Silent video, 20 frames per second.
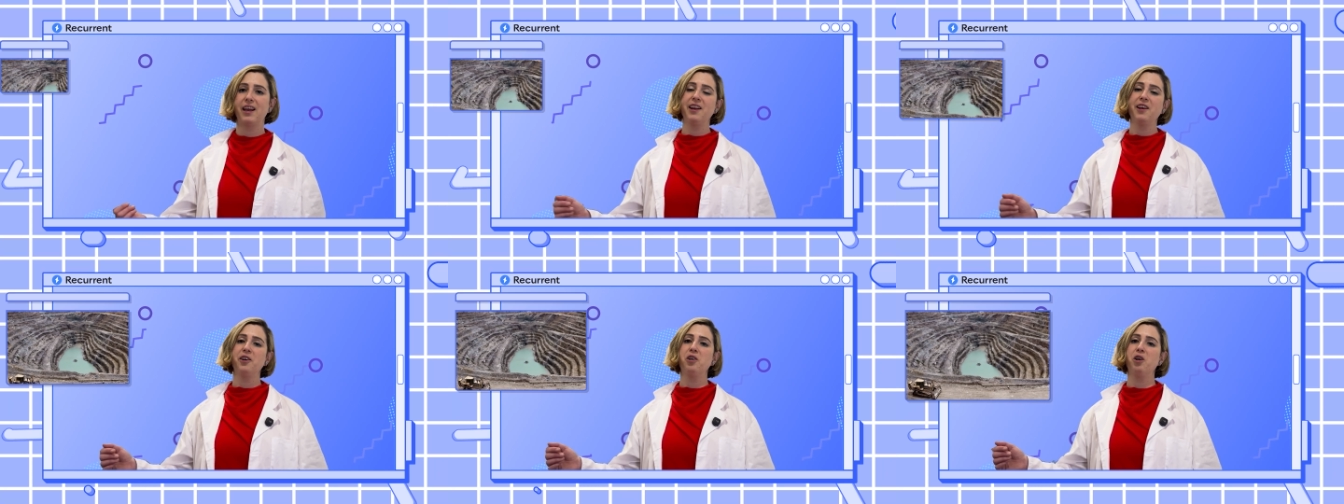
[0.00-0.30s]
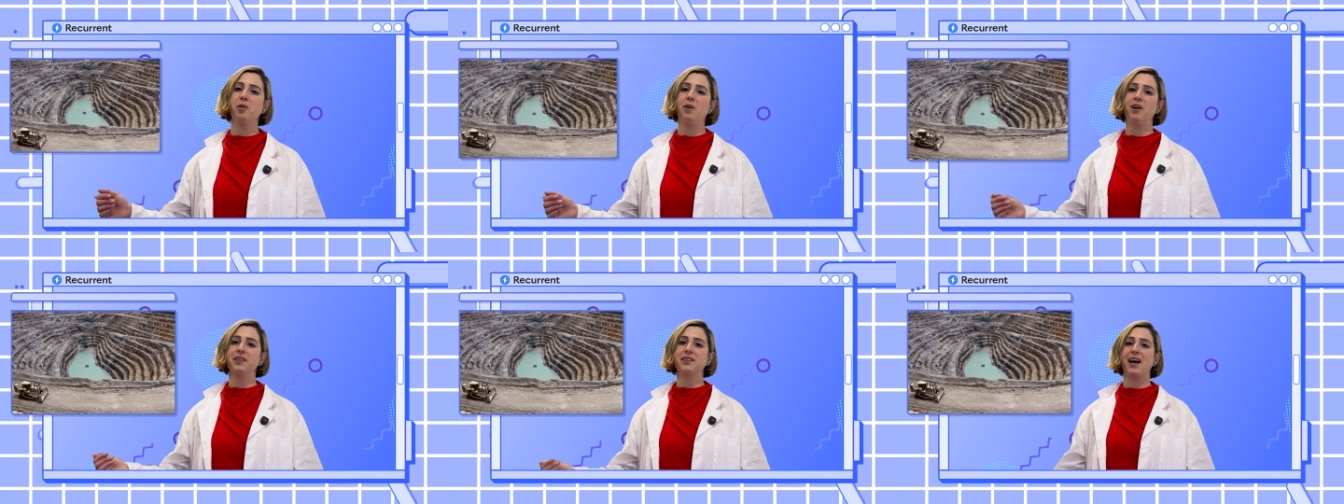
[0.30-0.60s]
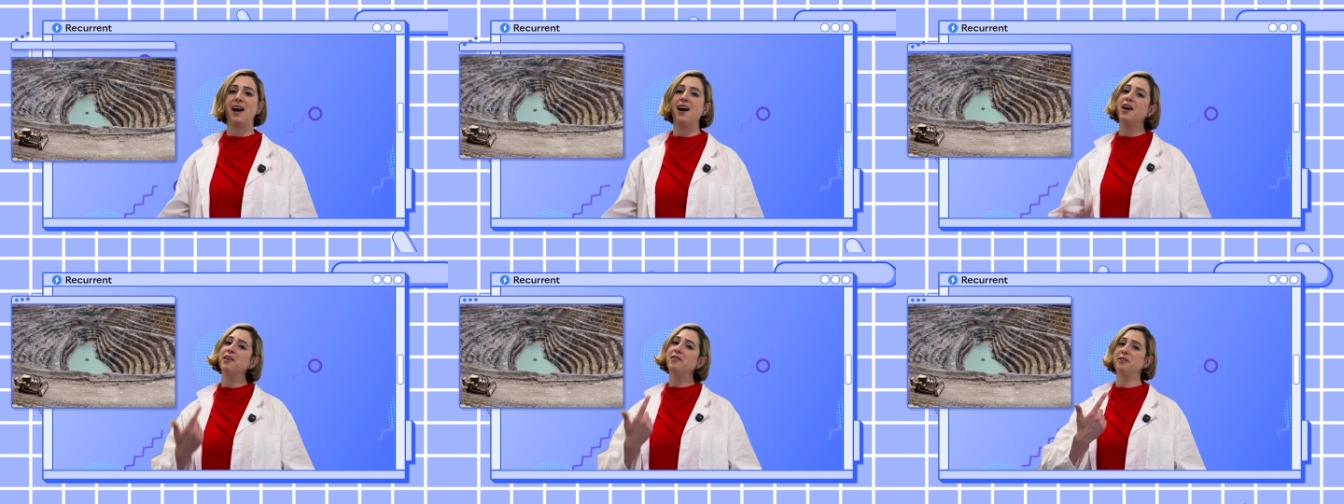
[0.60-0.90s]
getting cobalt
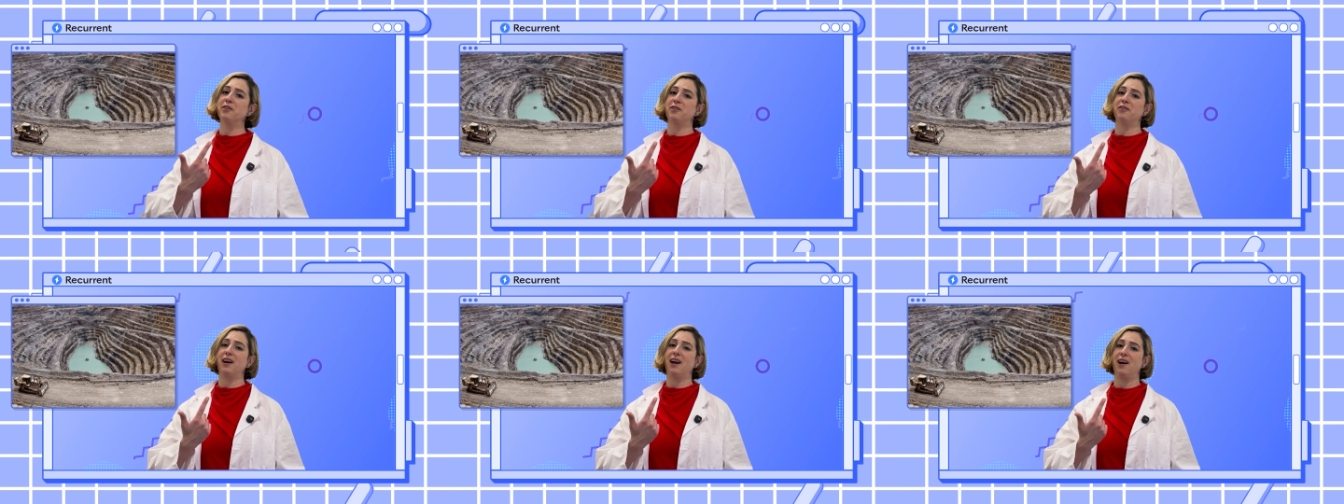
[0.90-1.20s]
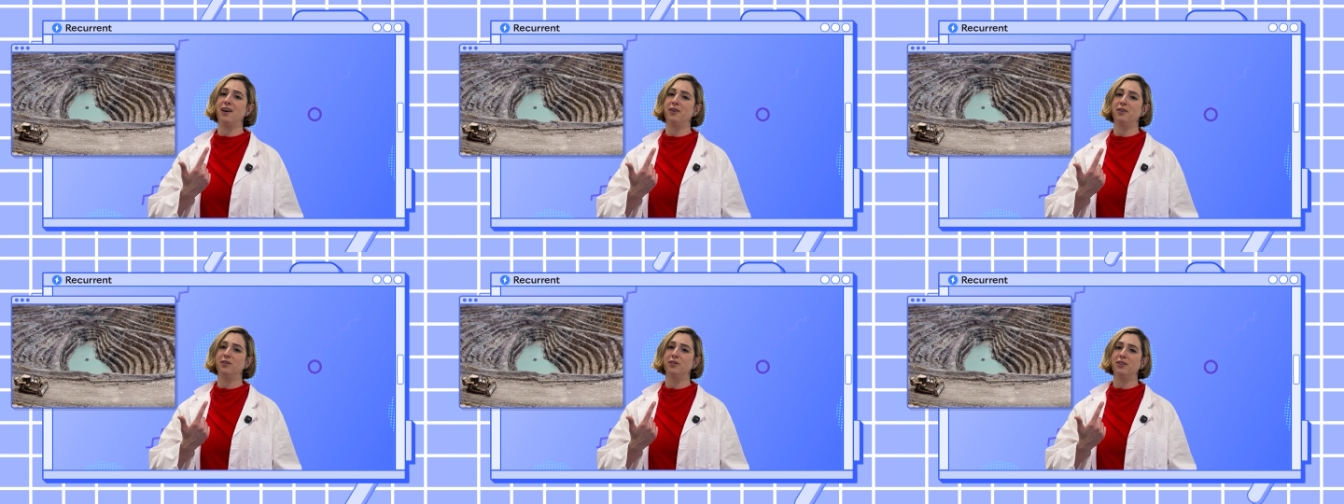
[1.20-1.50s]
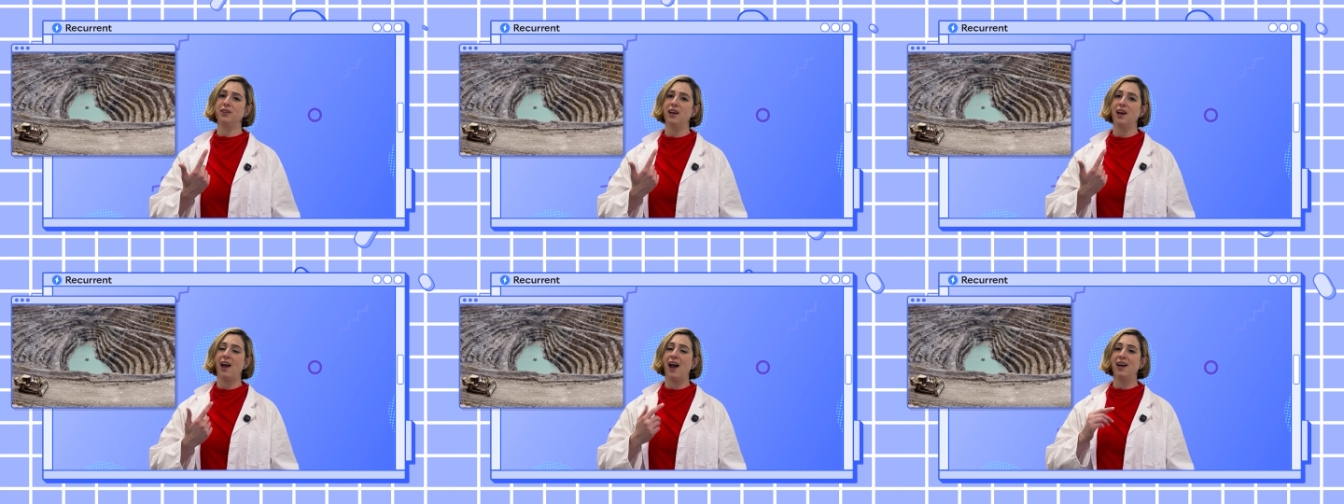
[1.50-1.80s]
out of the ground
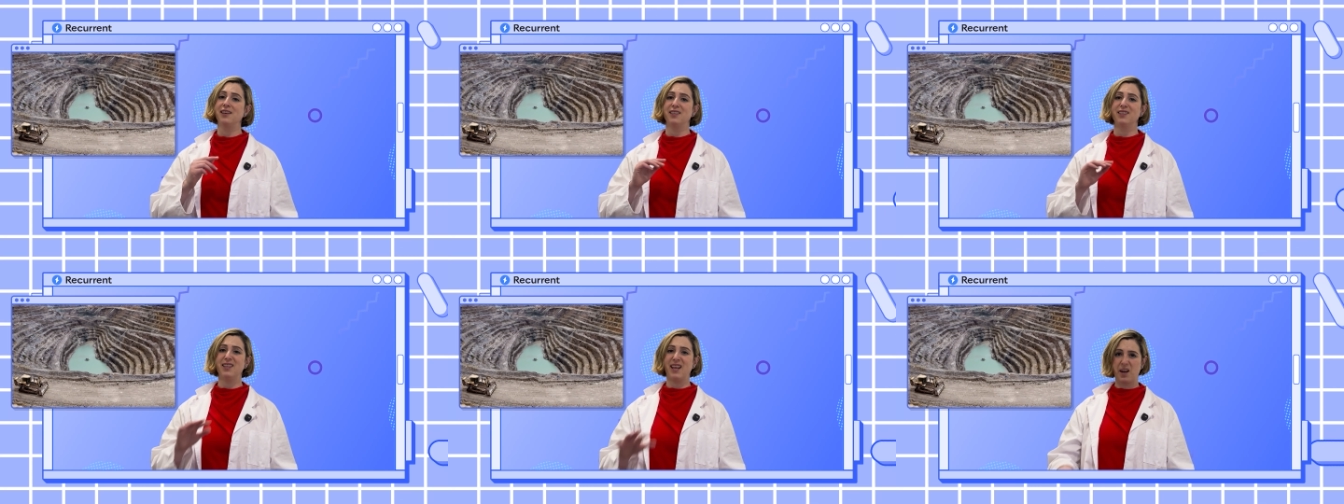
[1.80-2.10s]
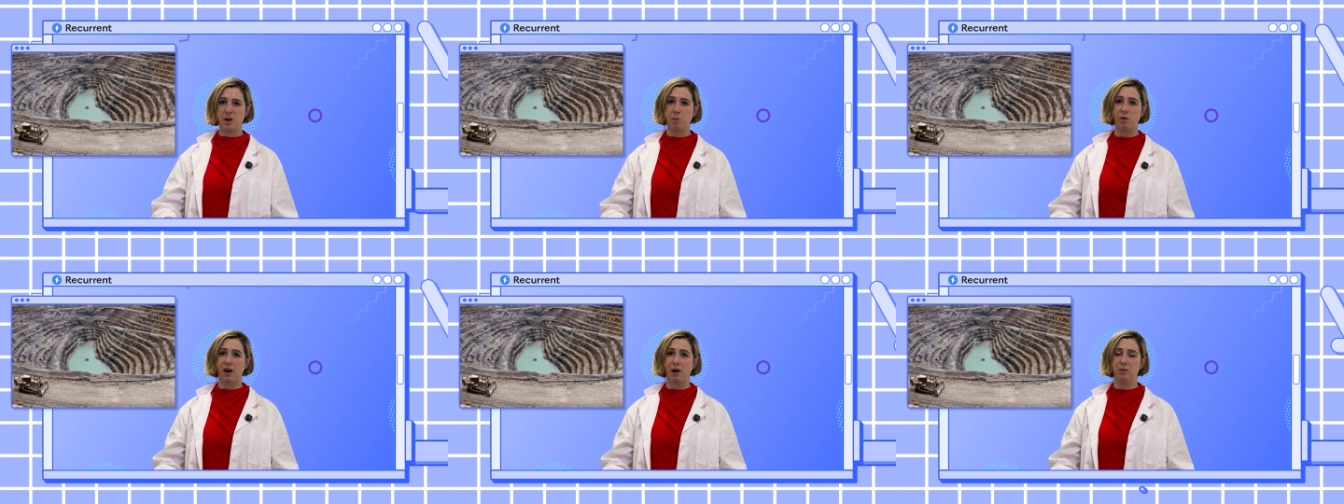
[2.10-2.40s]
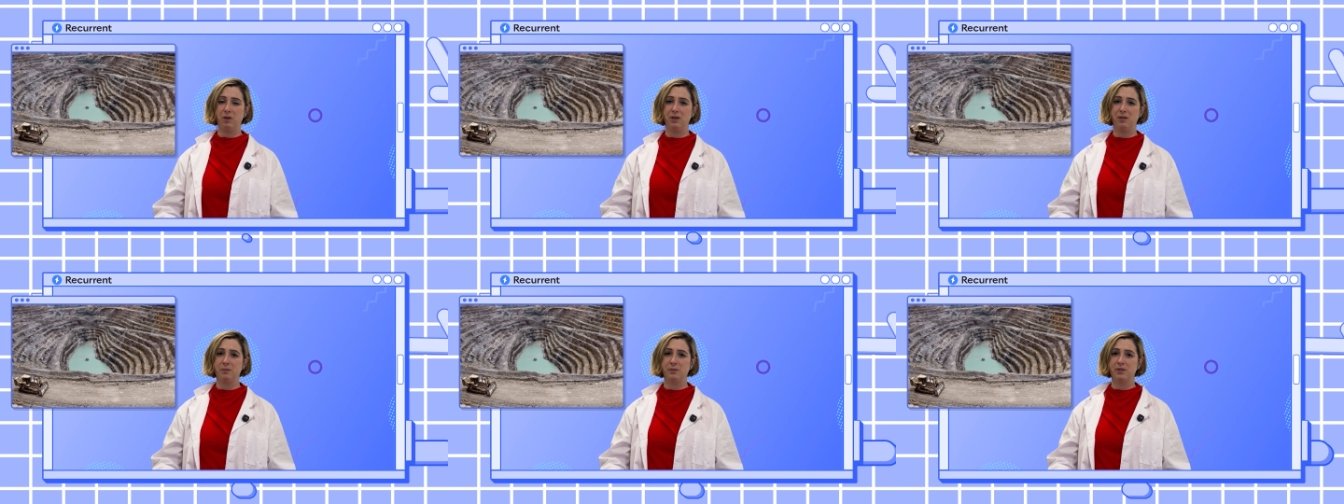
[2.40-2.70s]
has a lot of
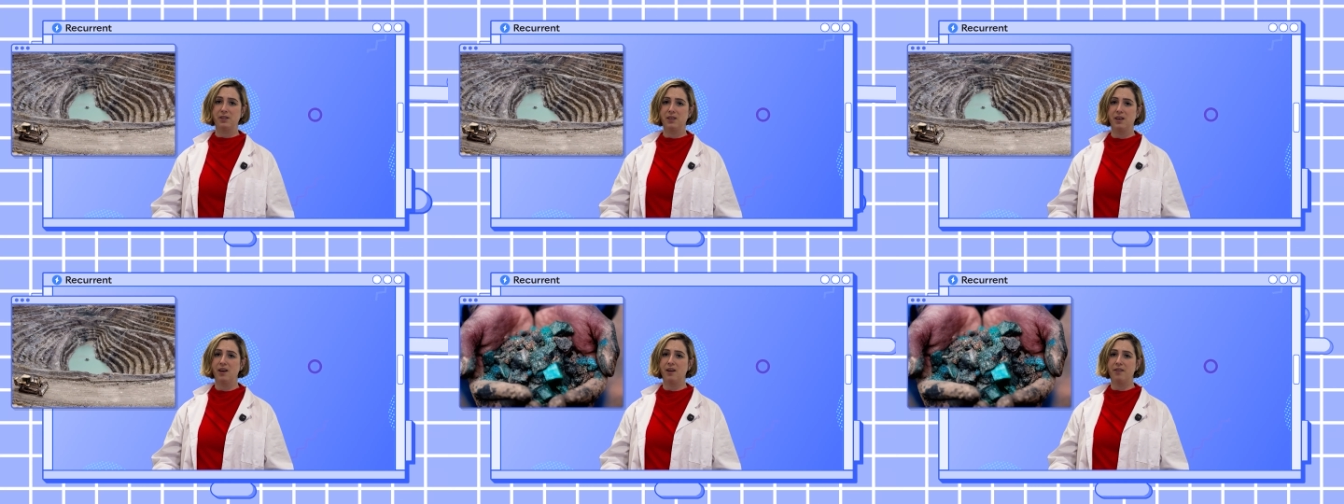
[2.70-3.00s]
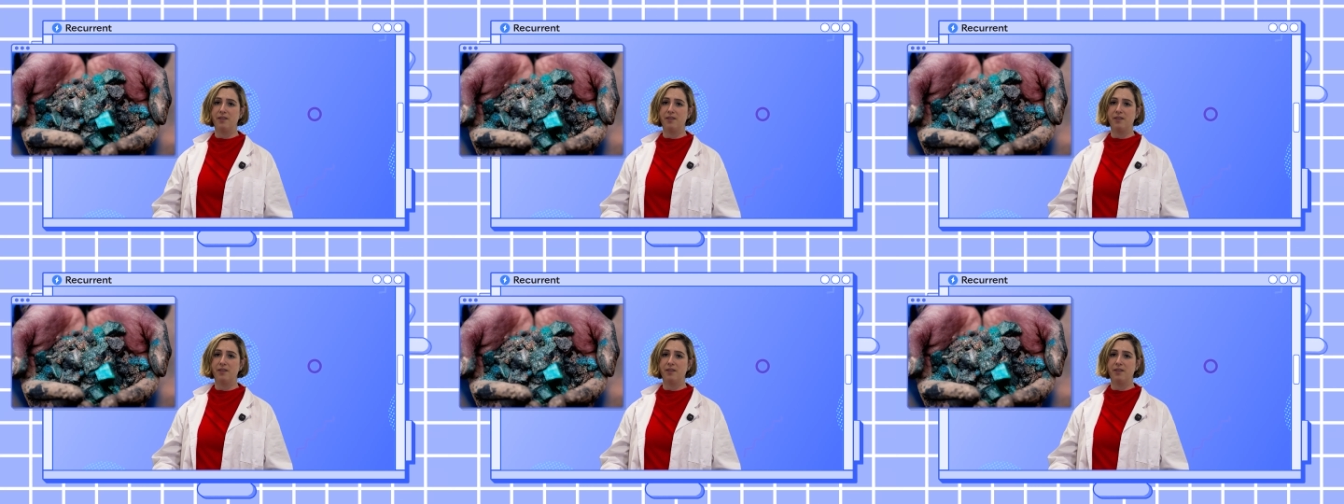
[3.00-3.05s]
problems.